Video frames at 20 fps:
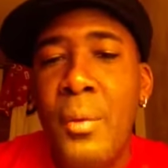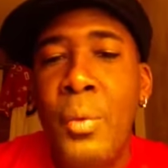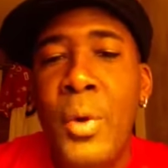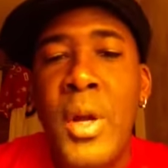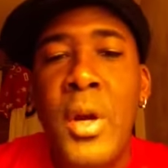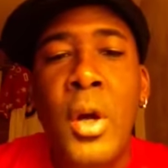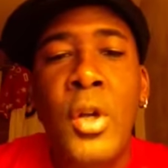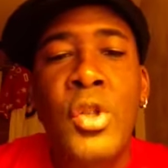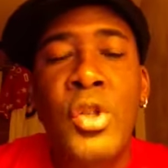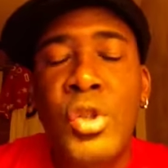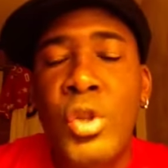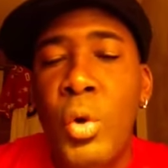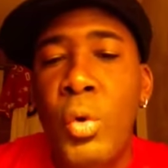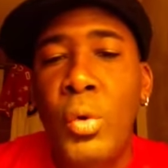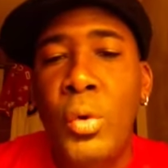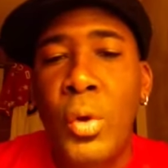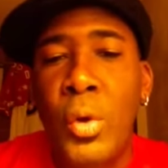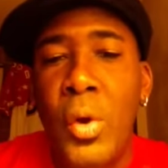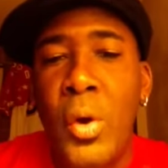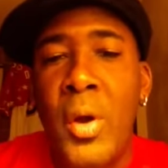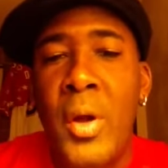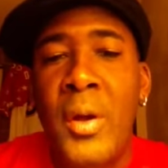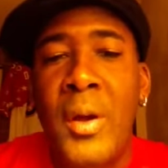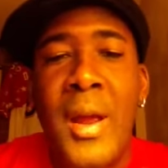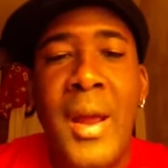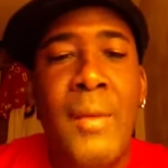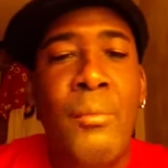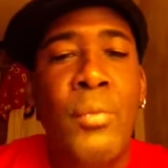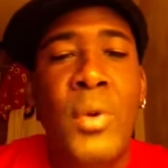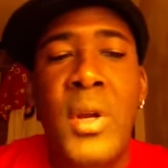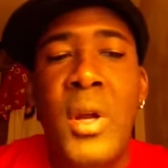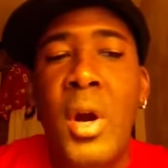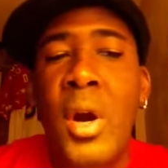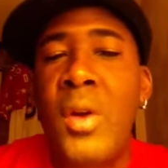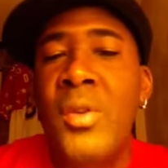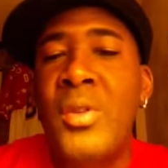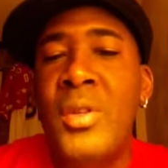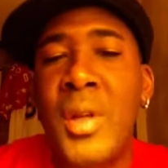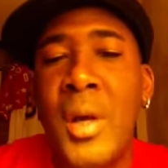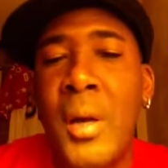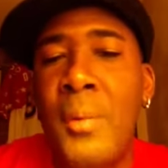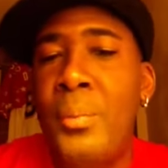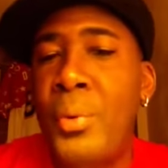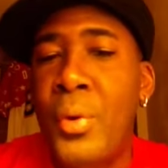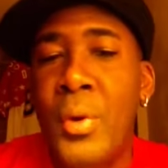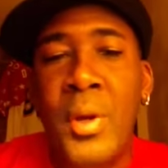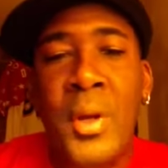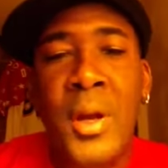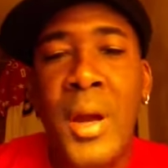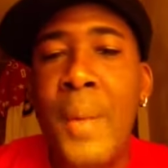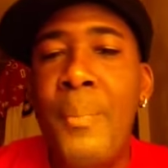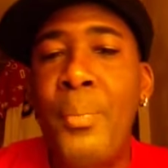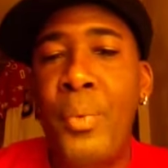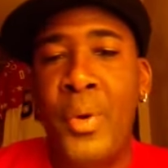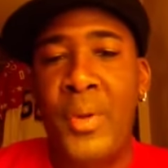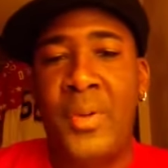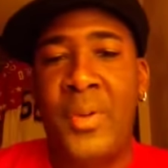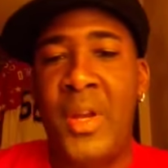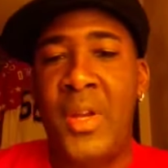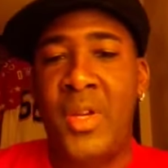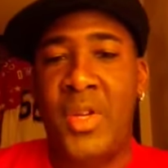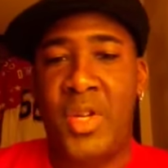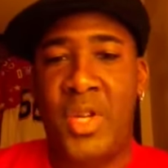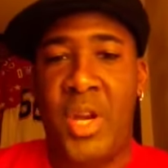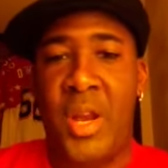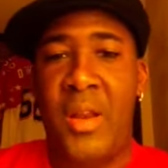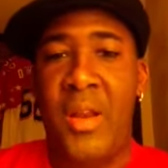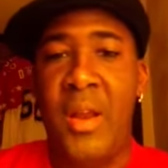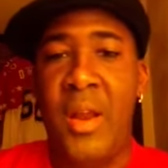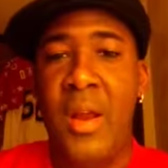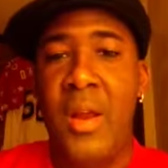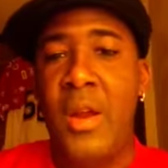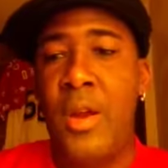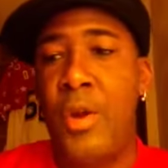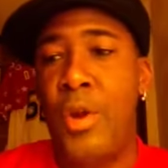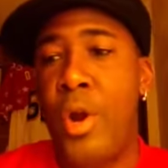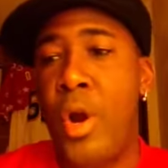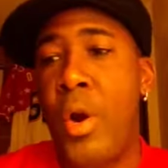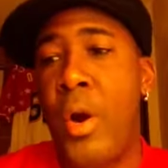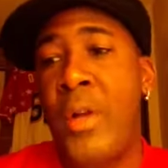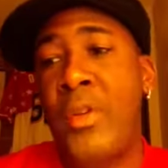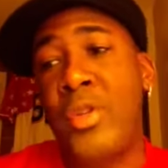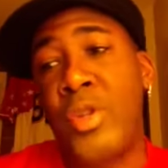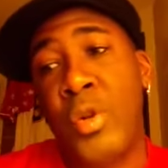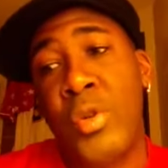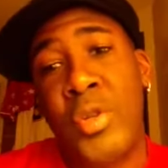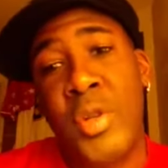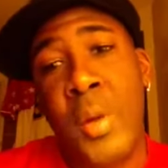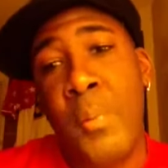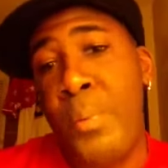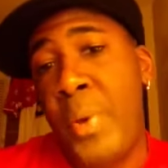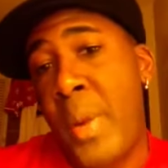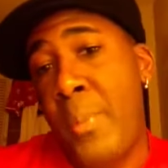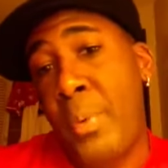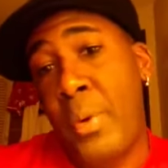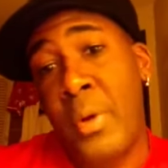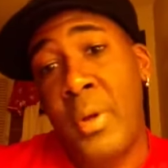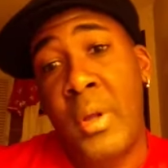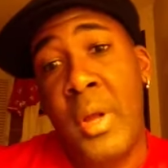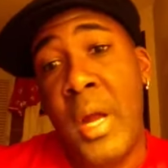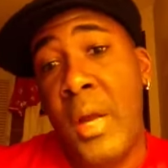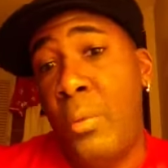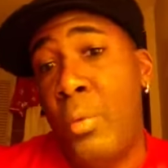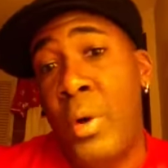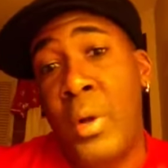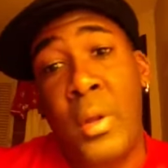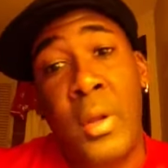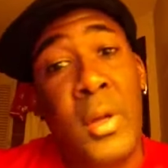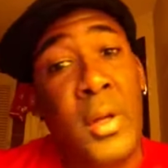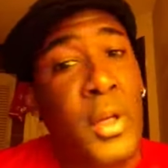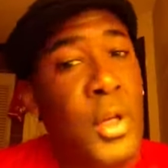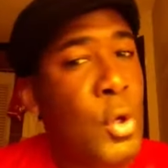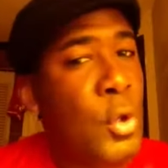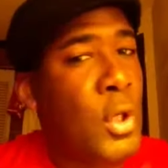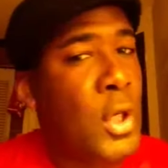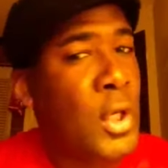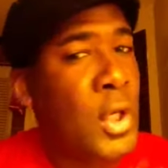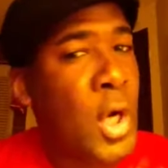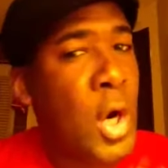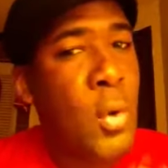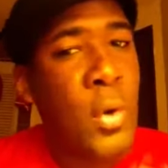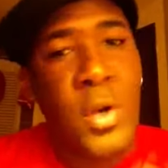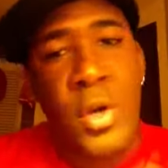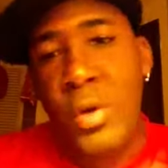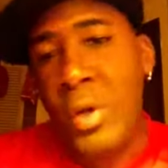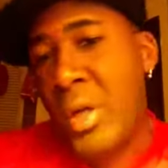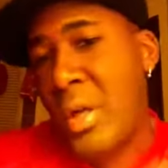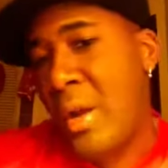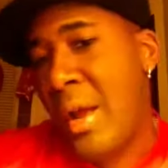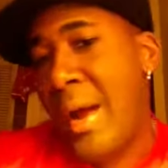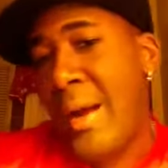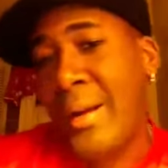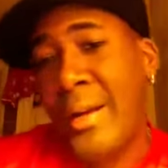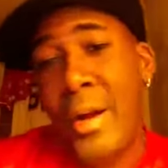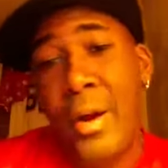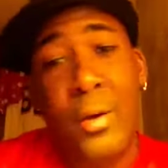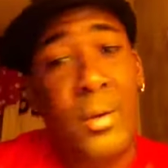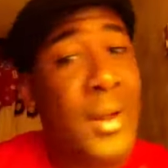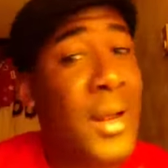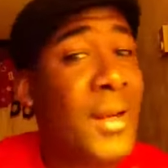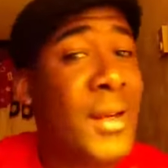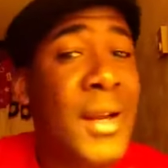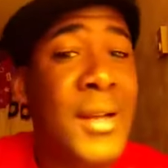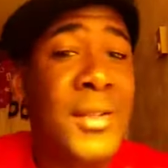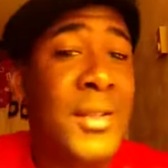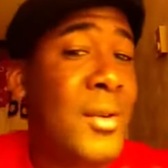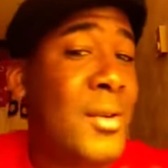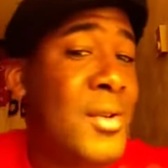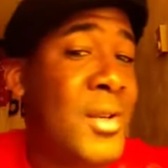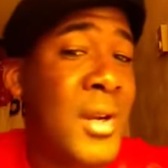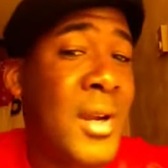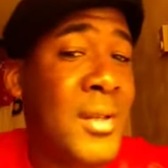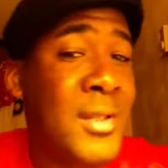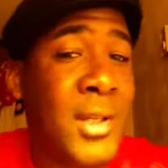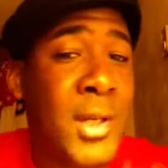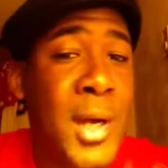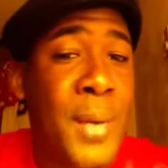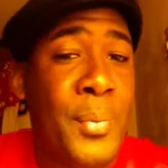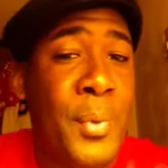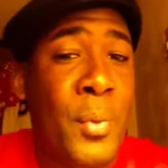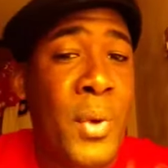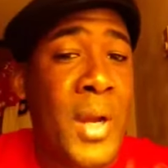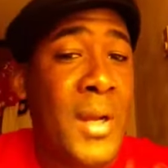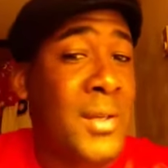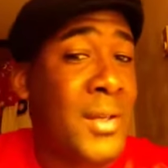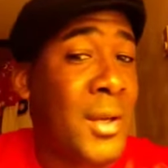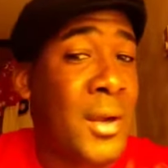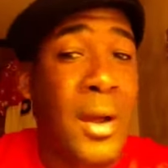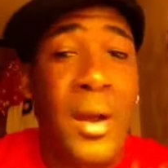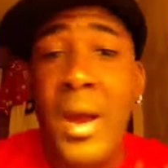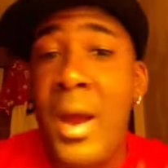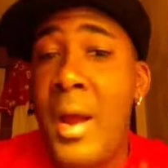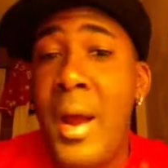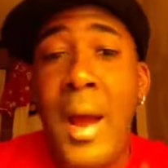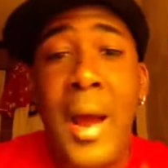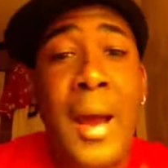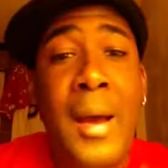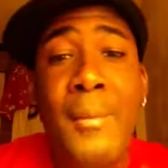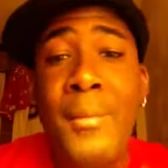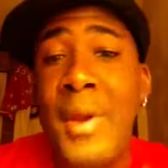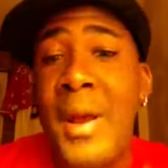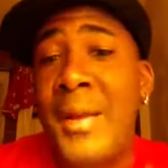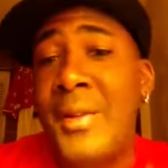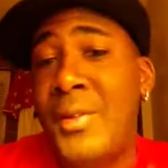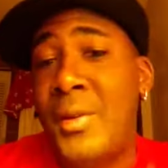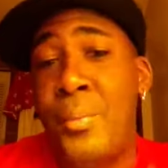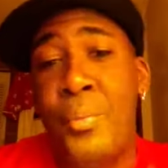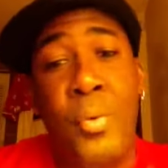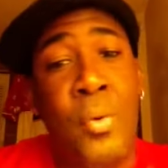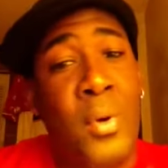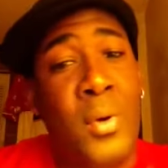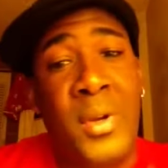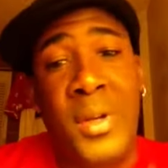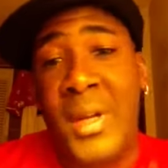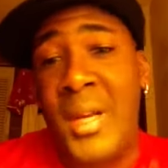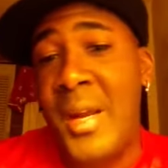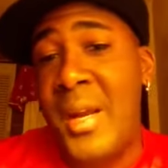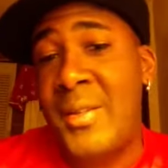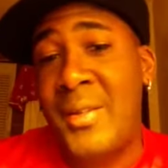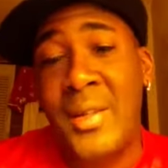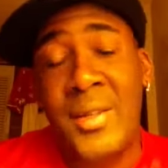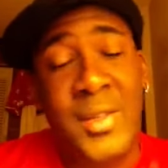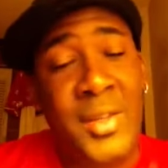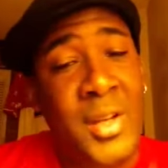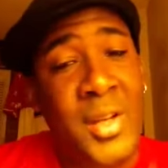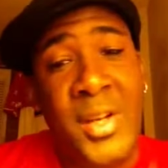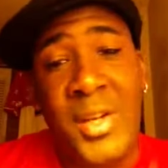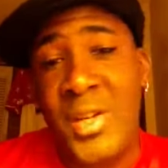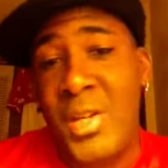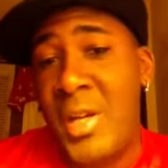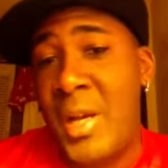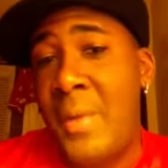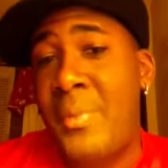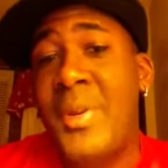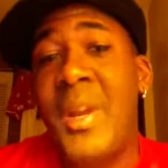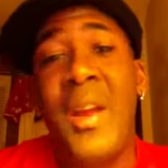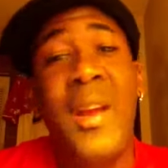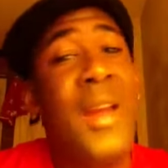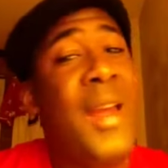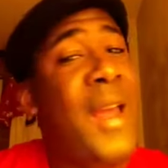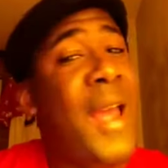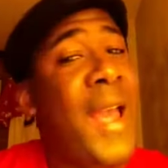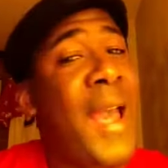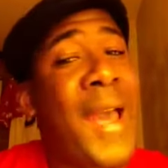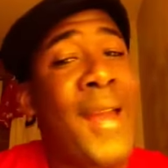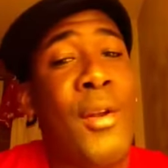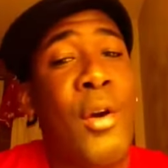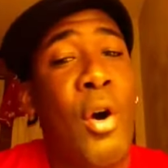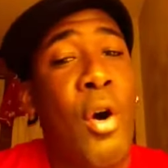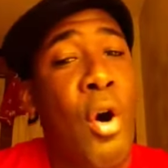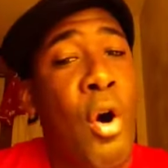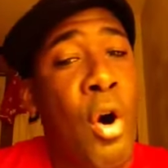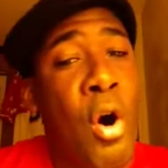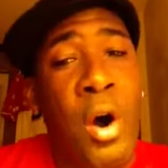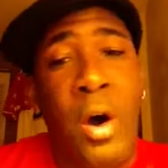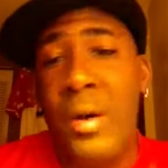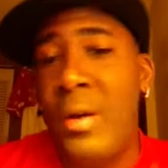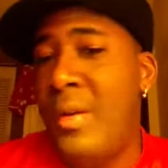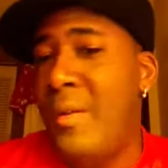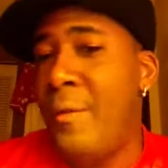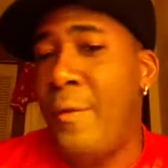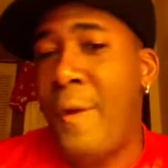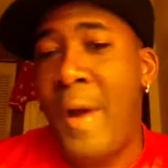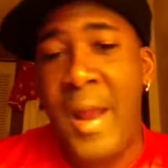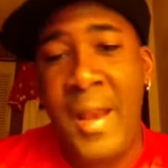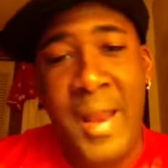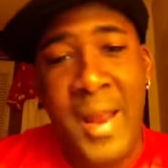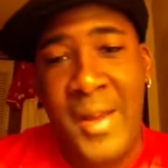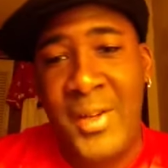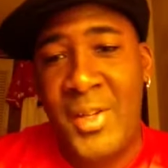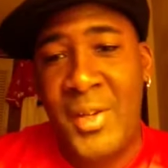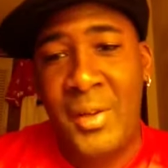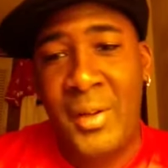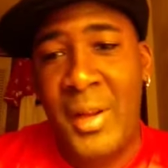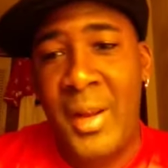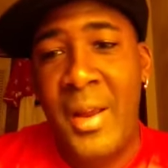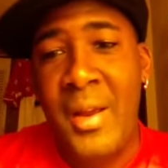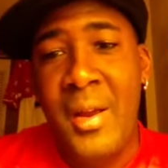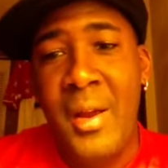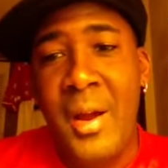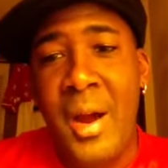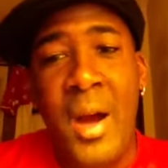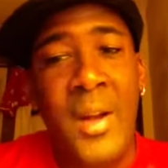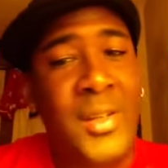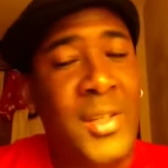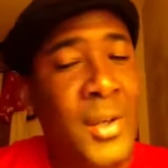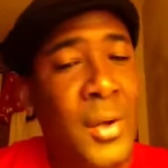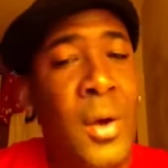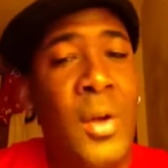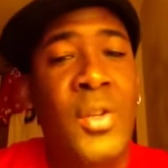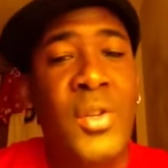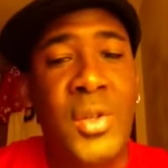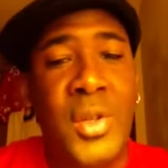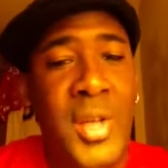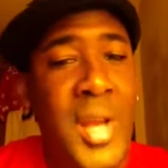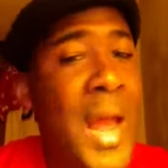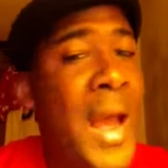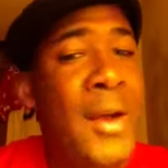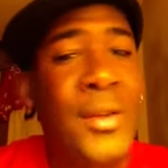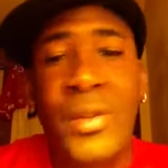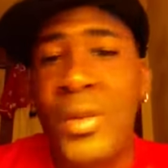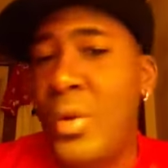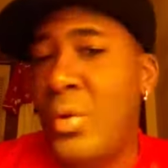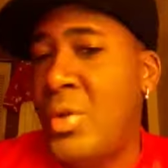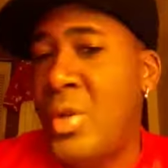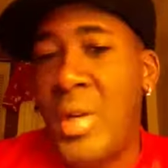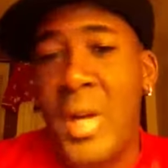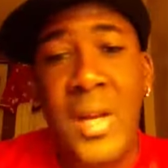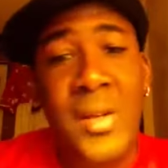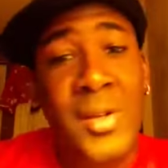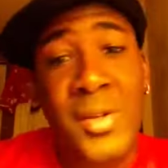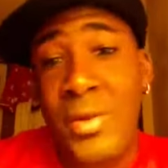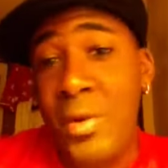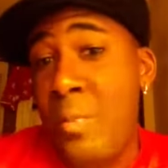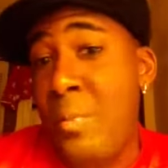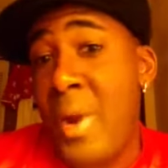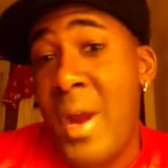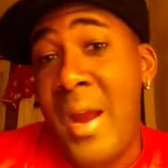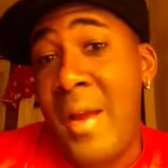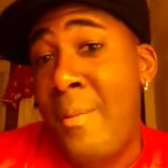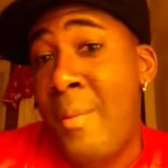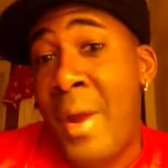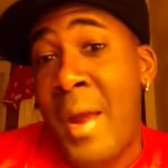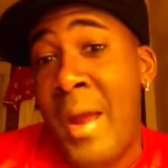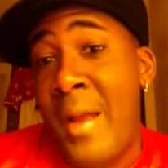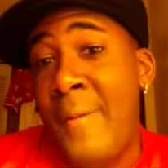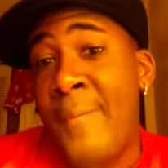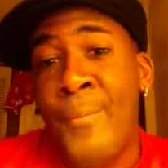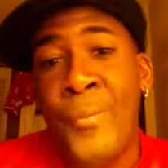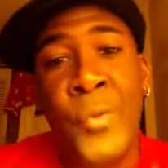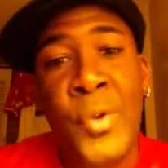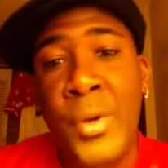We are so loyal, and we are done putting up with this shit, you know? And so some people are like, well, look, you can go or you cannot go. Like I told you guys a couple weeks ago, I'm not supporting the Kansas City Chiefs at all financially until household changes are made, man.